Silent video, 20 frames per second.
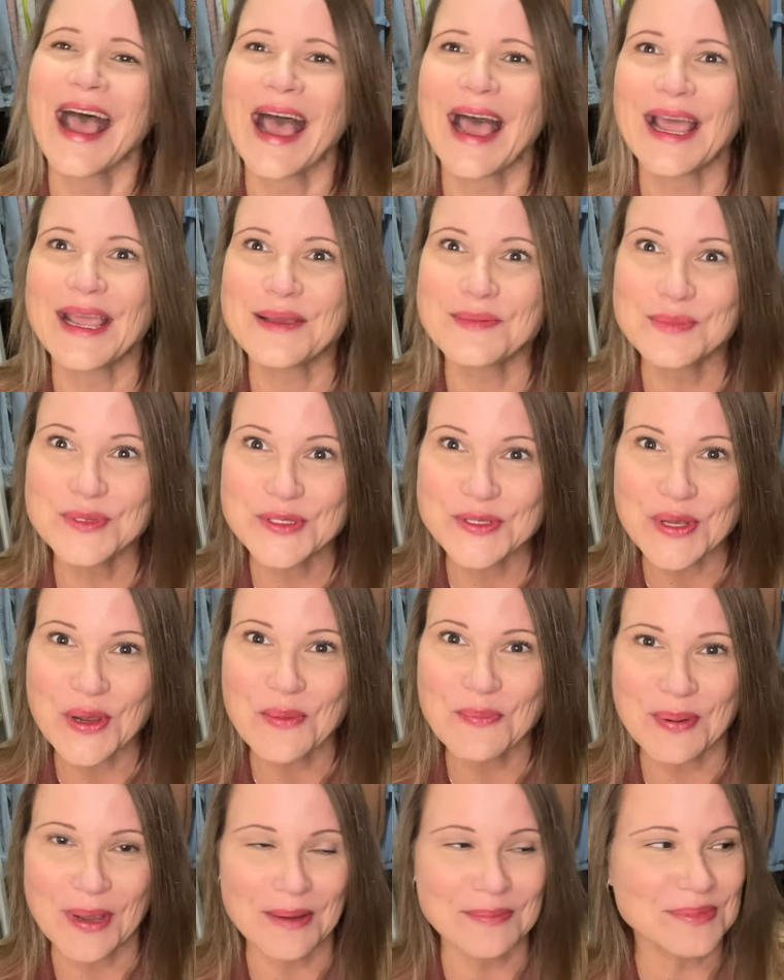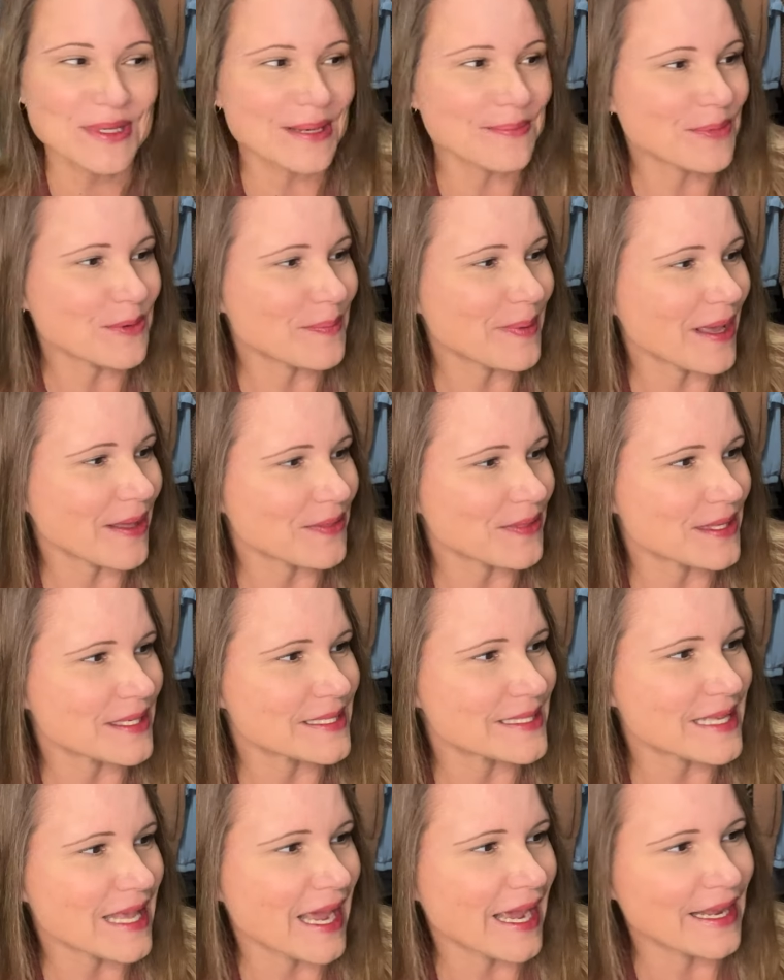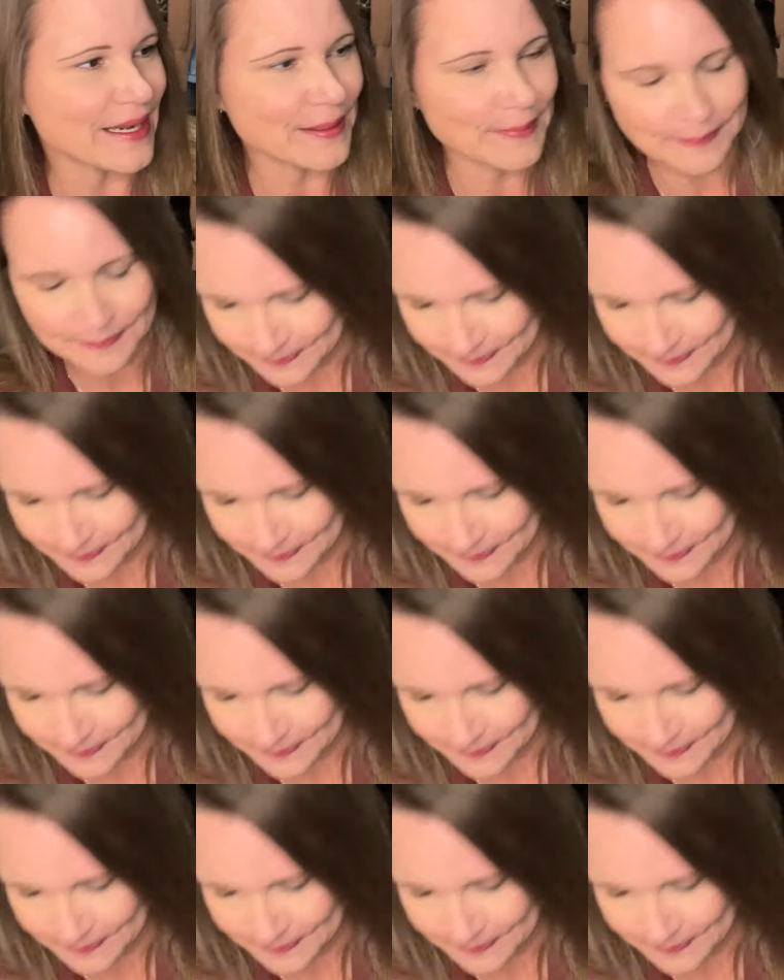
I am so pumped up about this item.